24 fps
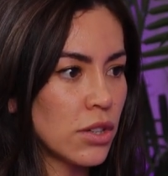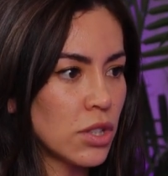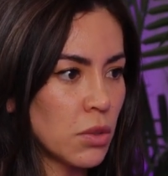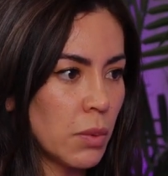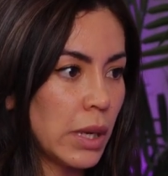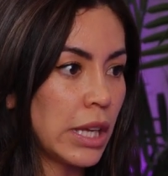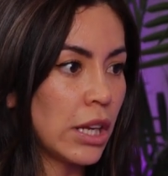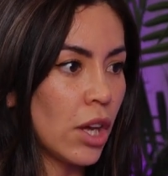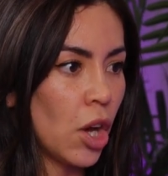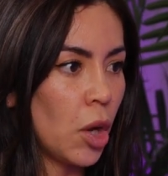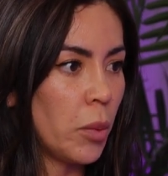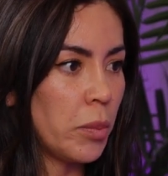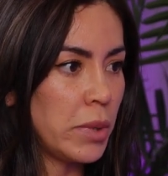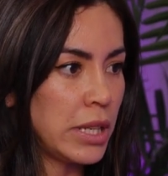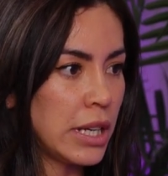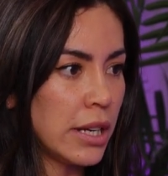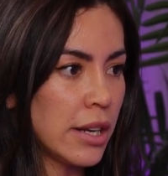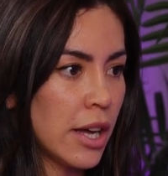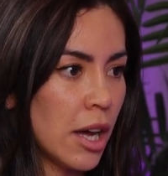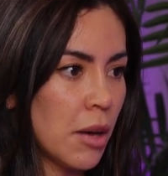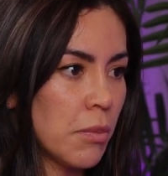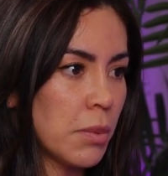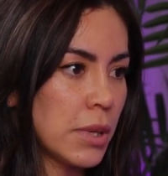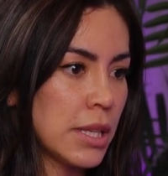So we had opened it
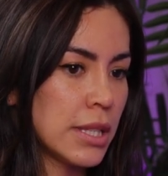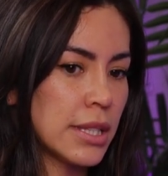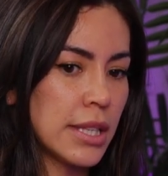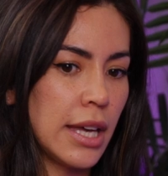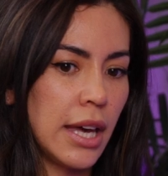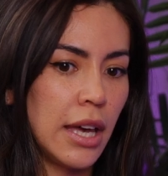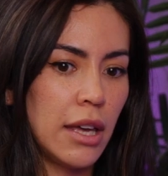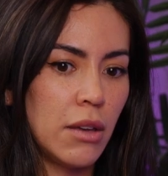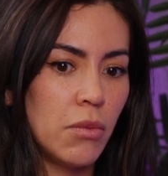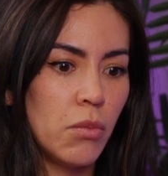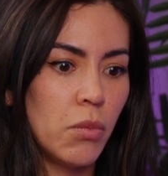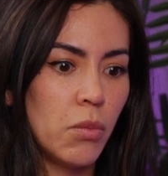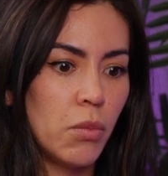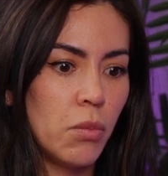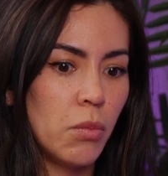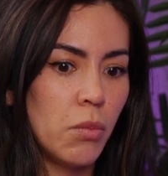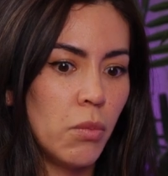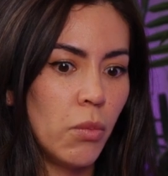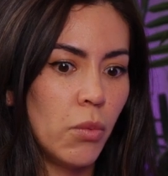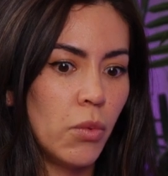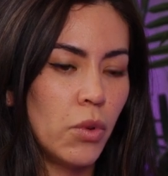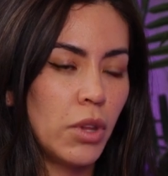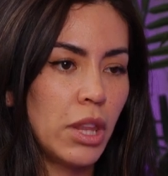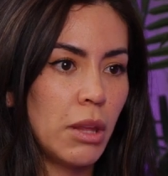up because I
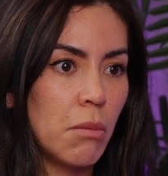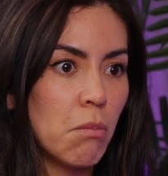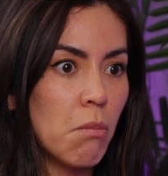really